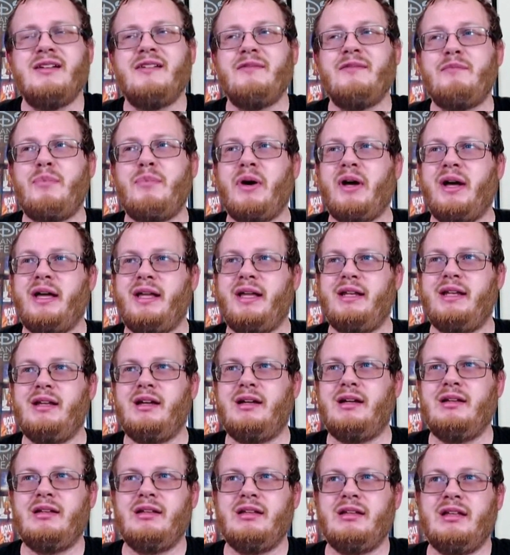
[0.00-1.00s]
But
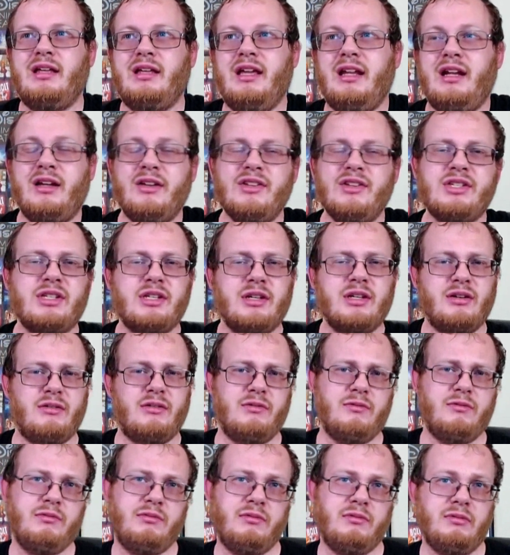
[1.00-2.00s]
it
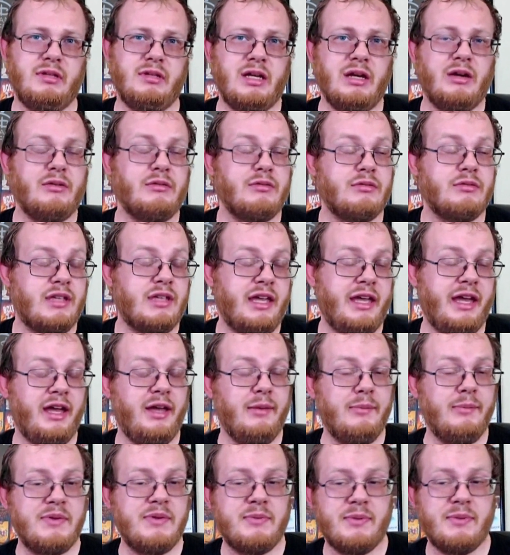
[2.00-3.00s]
also go
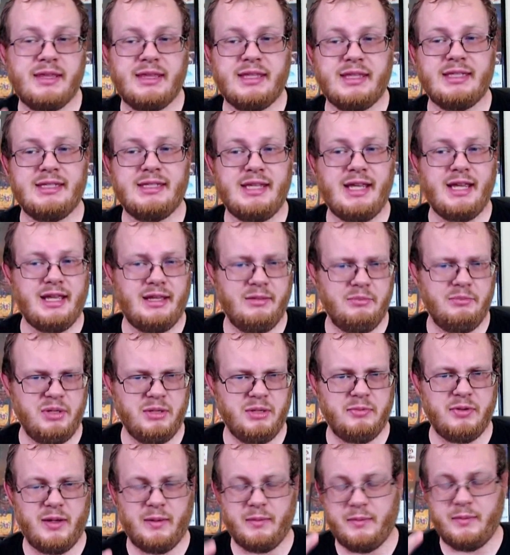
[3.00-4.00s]
helps with the second big
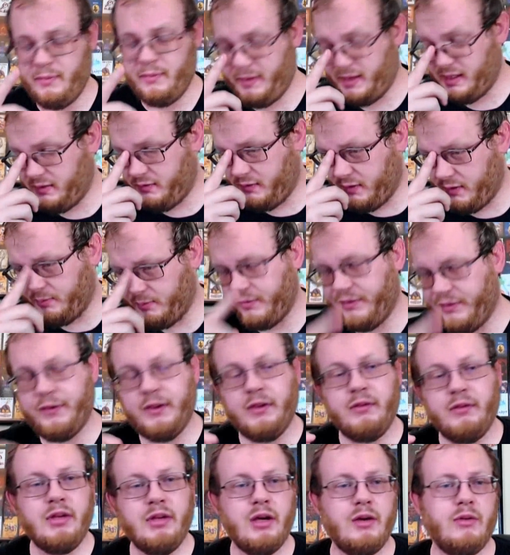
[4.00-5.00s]
problem with this film if
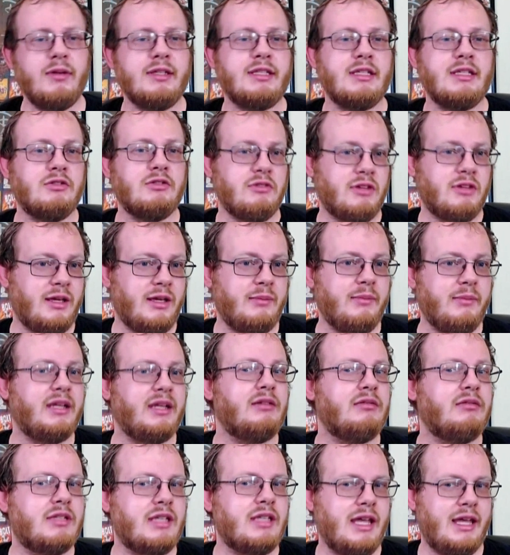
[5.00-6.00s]
you know it's a dream and
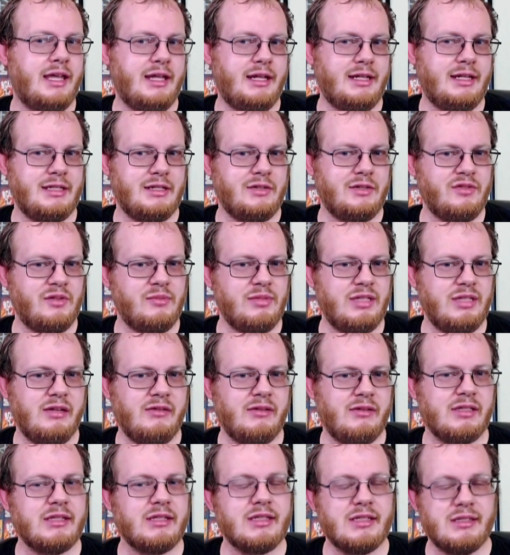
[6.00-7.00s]
you take it as a dream
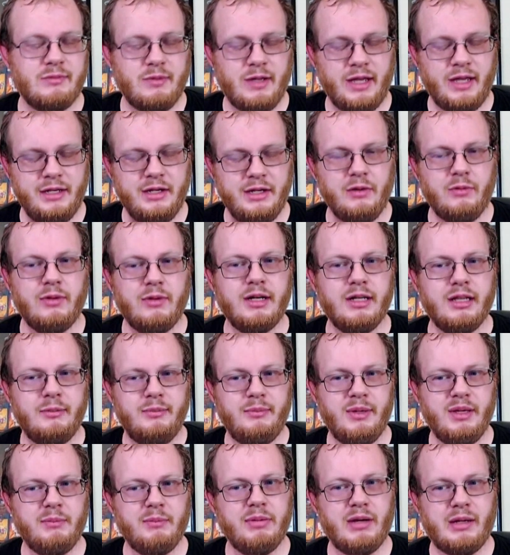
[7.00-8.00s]
sequence because i know one of the
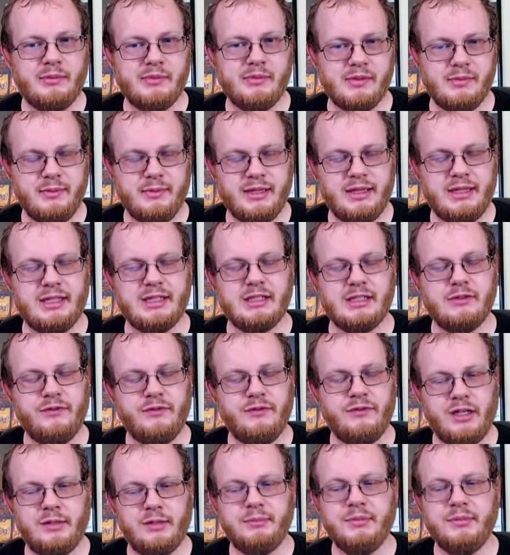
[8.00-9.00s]
big problems with this
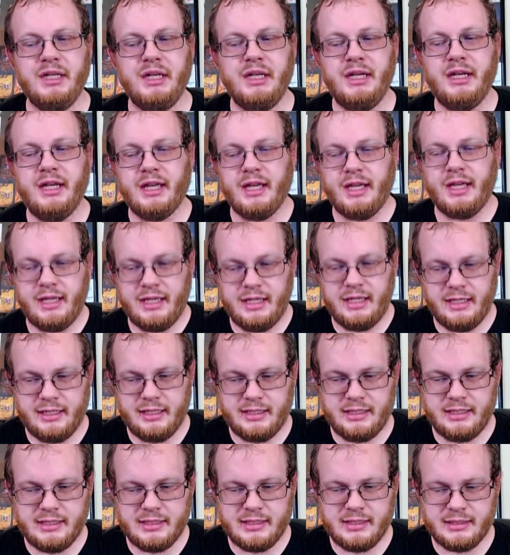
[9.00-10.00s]
film
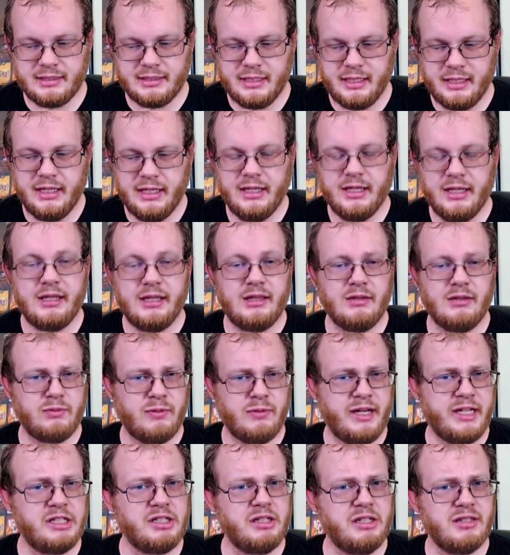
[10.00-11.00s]
is the
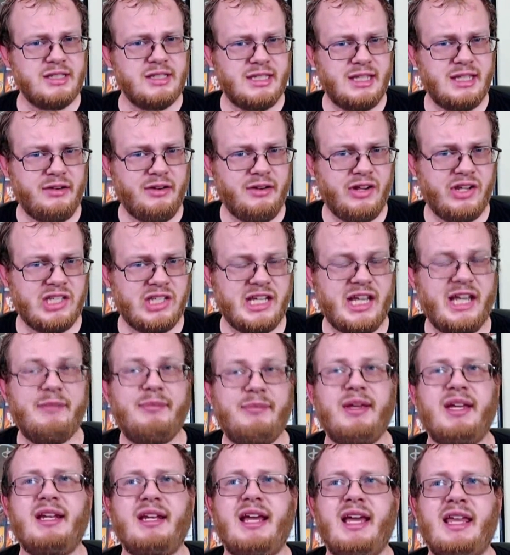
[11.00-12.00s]
racial
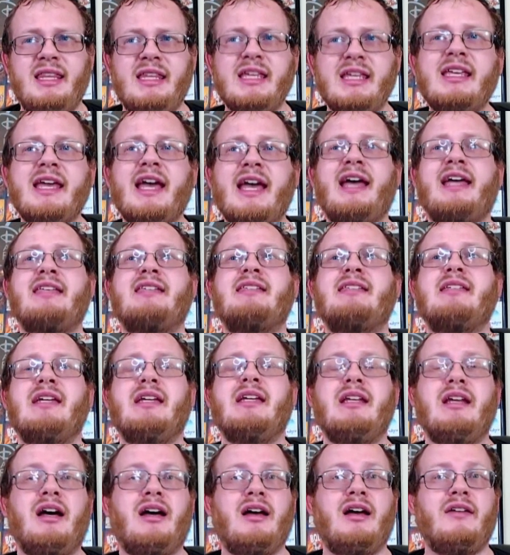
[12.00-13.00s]
stereotyping and the
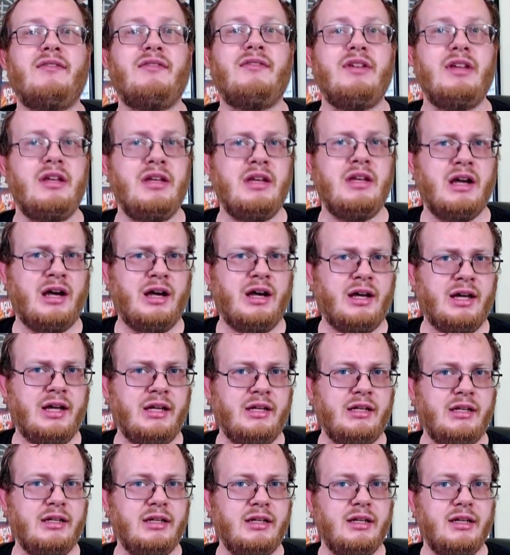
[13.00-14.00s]
casting of
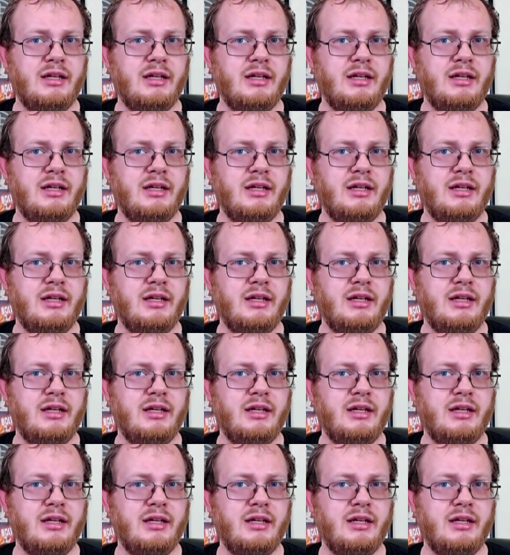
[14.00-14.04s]
non